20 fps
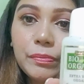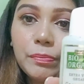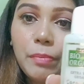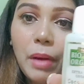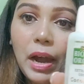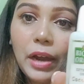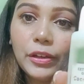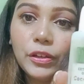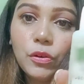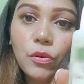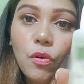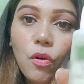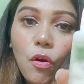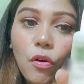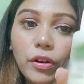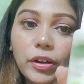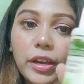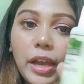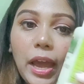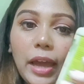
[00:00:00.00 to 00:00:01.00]
bio
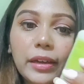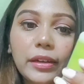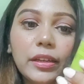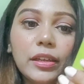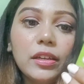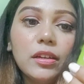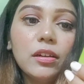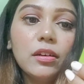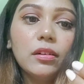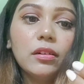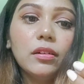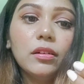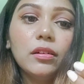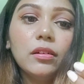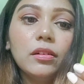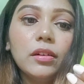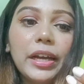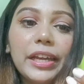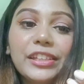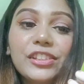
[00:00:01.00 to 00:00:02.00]
organic
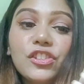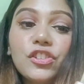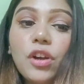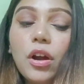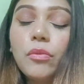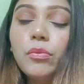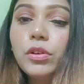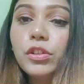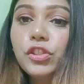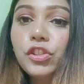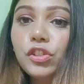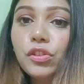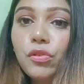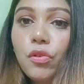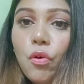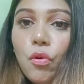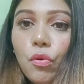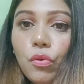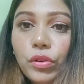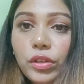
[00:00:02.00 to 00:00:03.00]
extra virgin
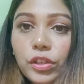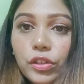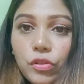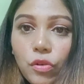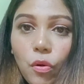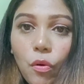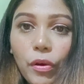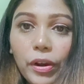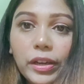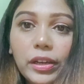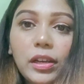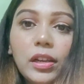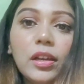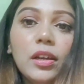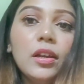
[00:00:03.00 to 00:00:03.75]
coconut oil.